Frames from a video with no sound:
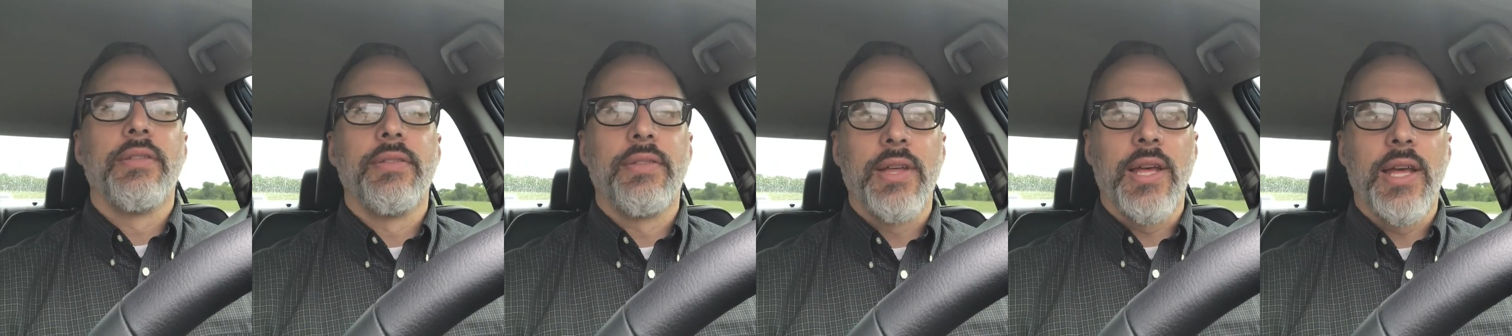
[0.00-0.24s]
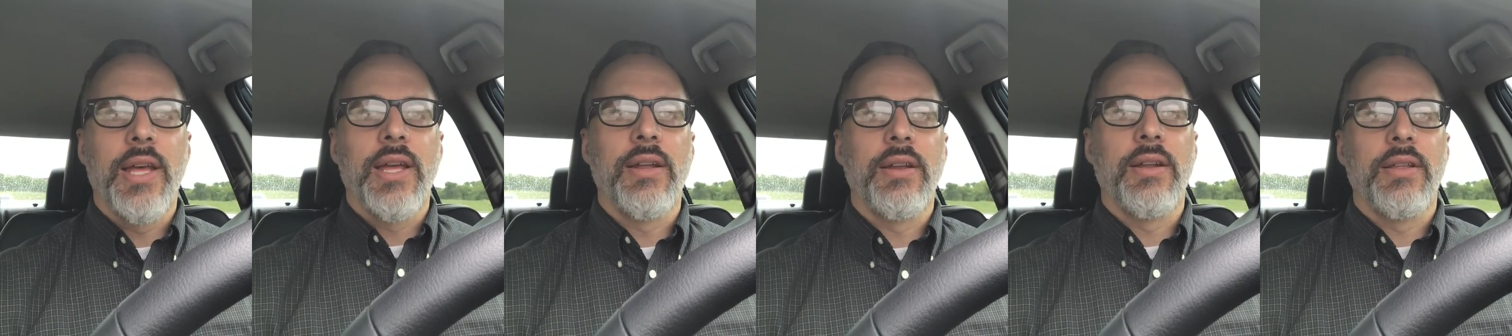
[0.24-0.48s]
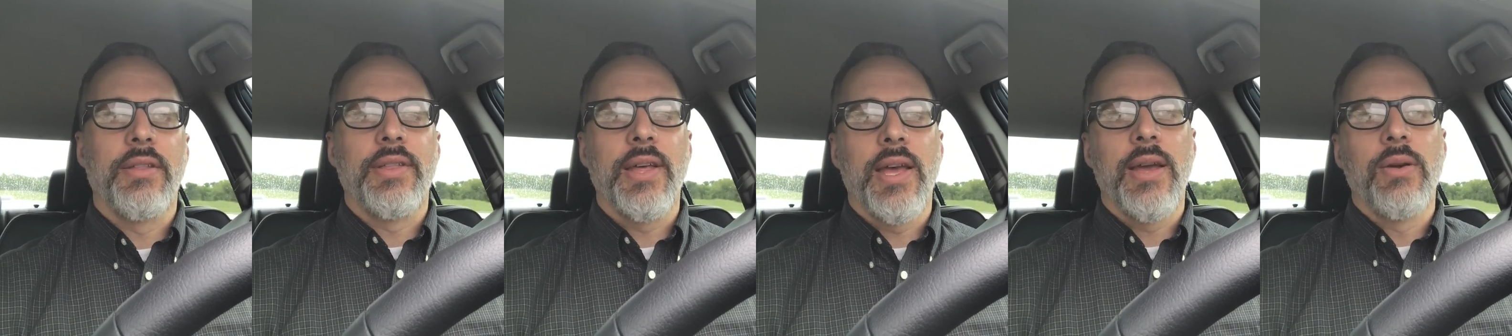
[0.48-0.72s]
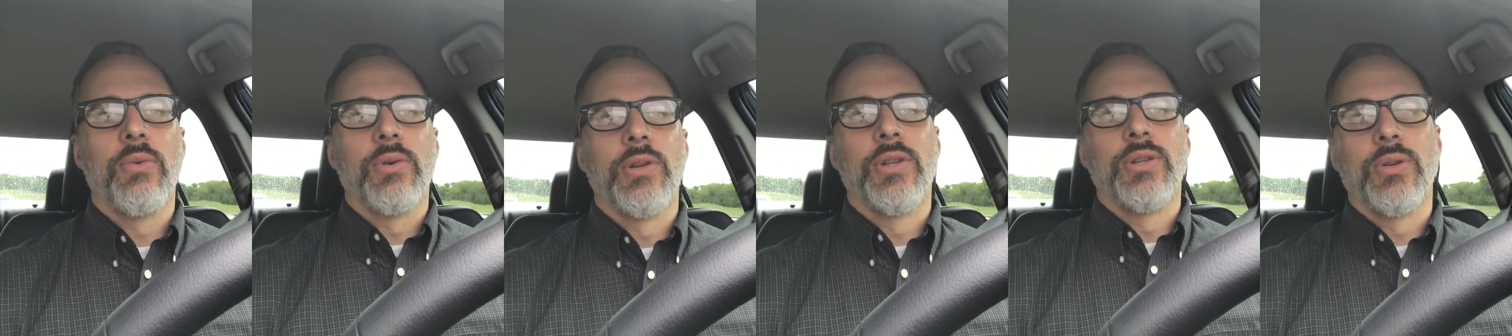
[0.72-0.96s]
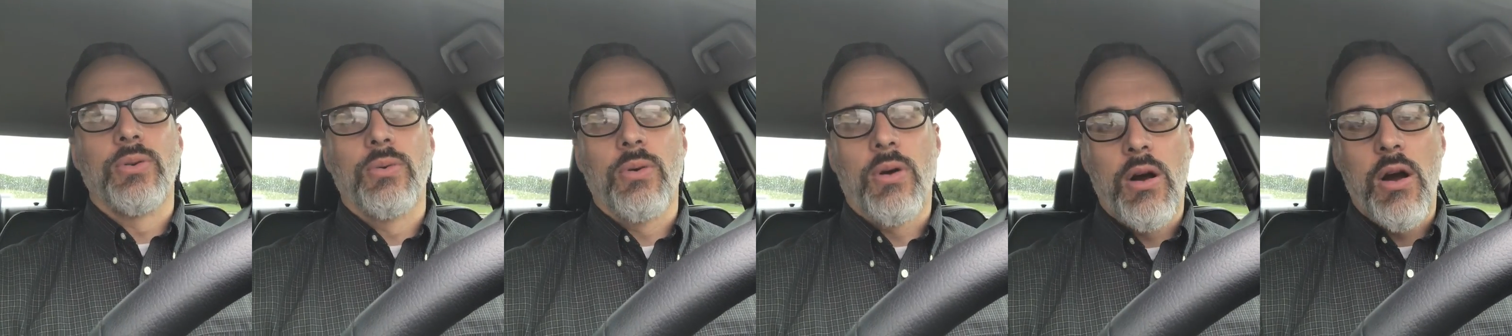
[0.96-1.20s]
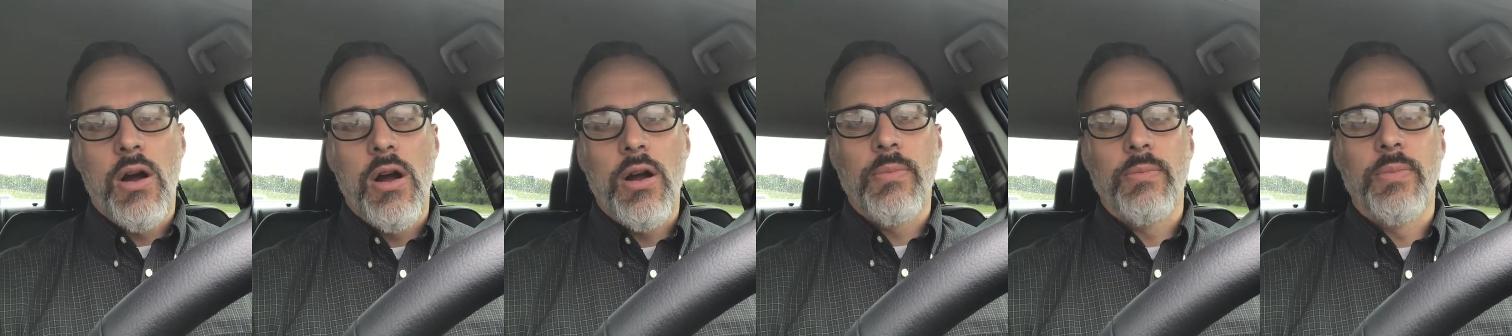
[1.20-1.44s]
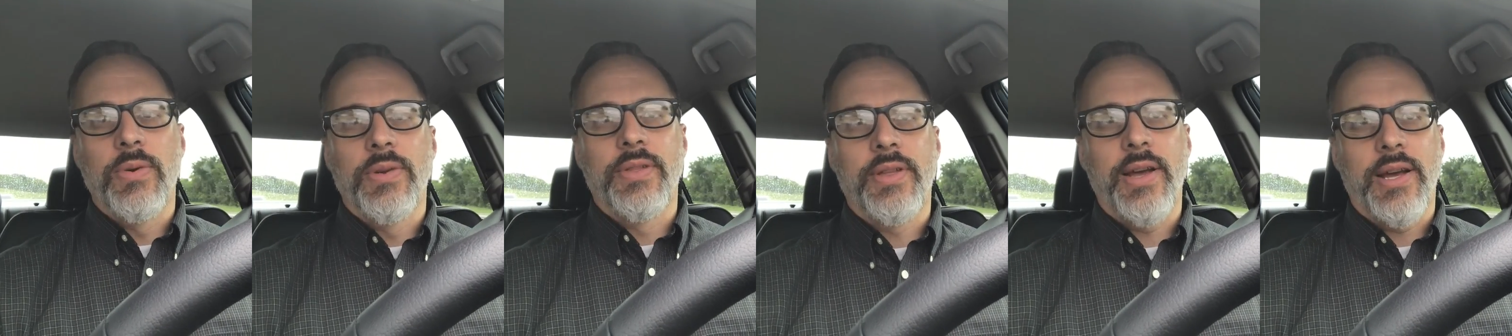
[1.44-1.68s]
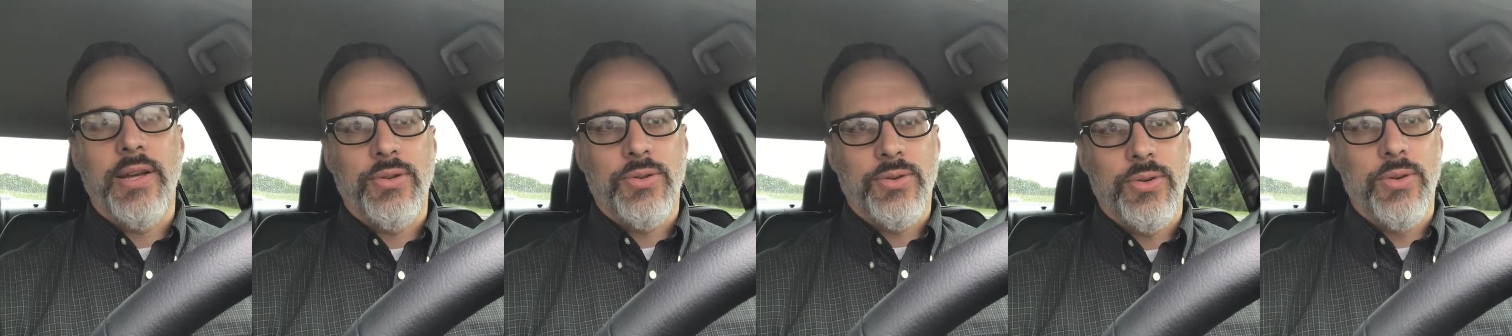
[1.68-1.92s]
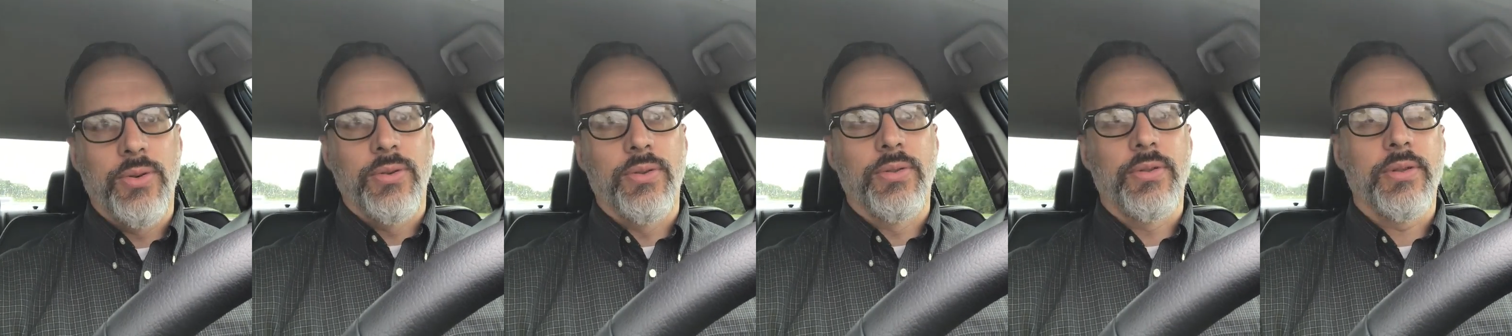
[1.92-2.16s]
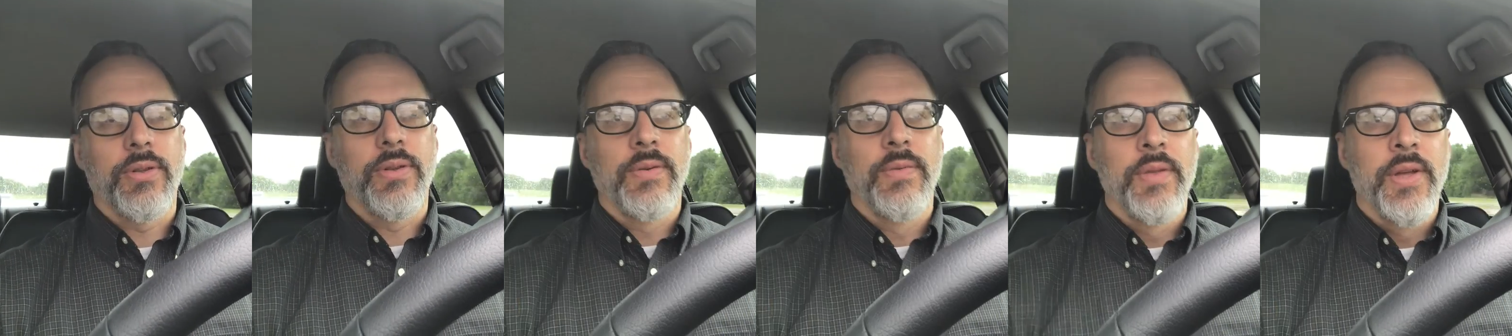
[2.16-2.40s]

then they would do harm with that truth.